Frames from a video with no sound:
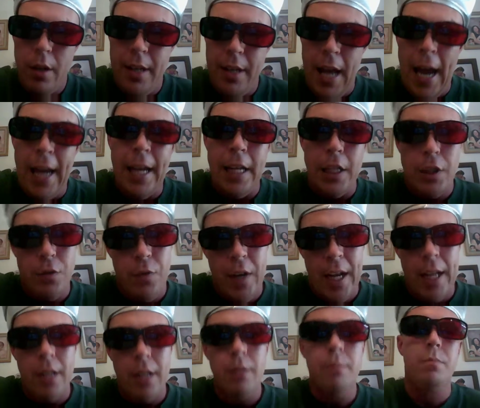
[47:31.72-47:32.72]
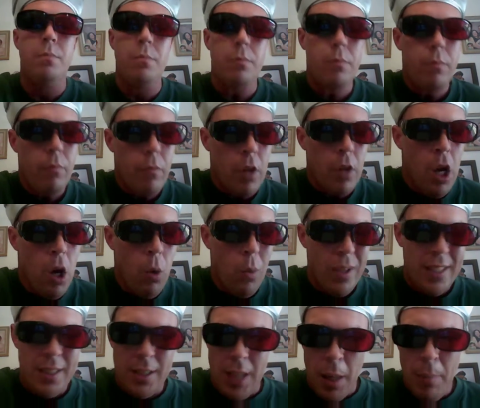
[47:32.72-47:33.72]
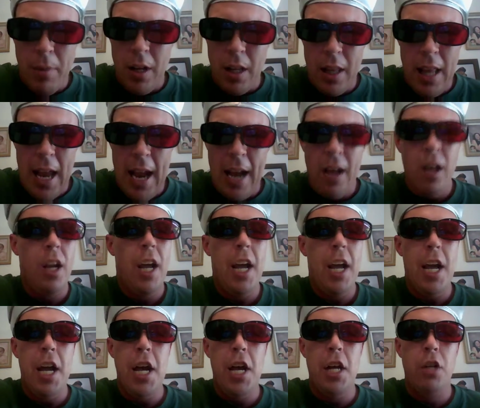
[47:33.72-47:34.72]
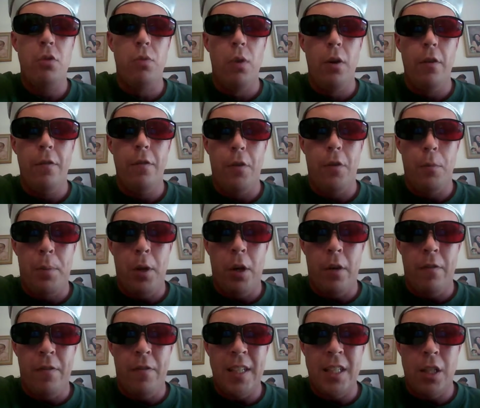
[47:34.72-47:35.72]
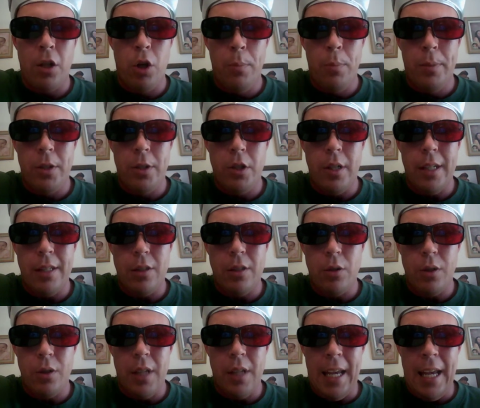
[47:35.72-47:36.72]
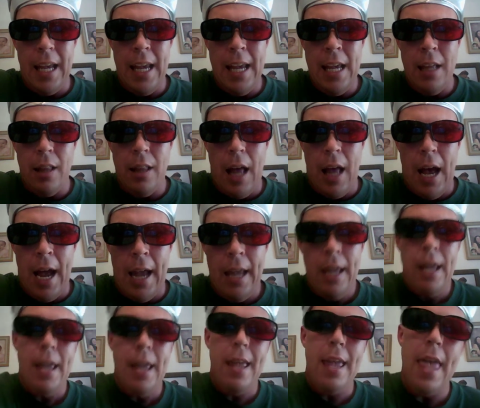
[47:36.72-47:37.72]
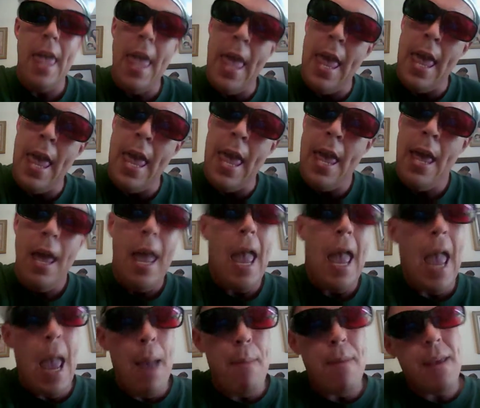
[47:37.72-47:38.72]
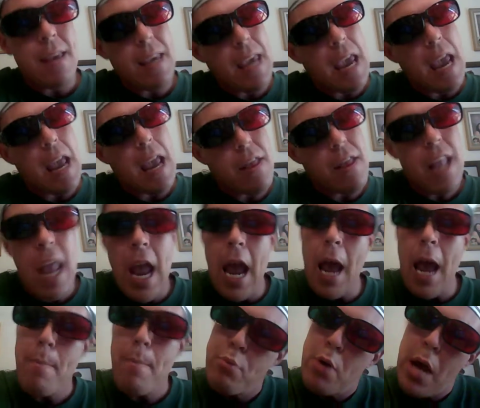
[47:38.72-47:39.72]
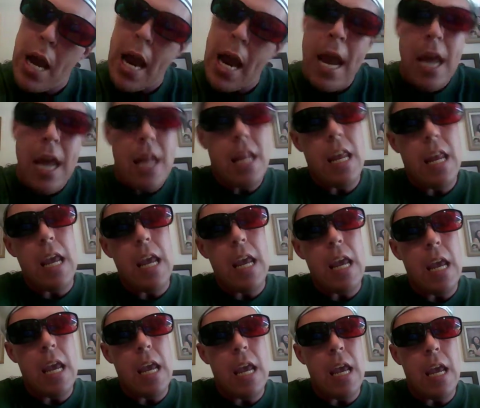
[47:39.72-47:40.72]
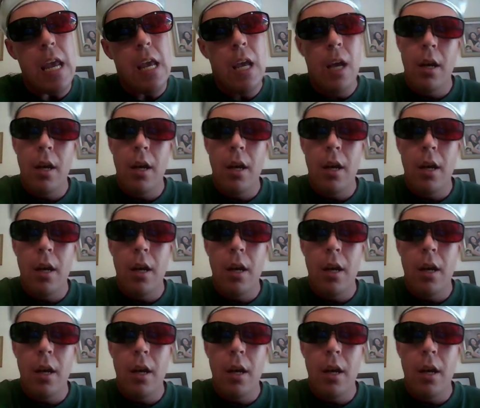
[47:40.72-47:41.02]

Yankees fan. What's dumber than that is rooting for puke-fisted goober schnitzels like Eli. Eh. I'm scared Tom Brady.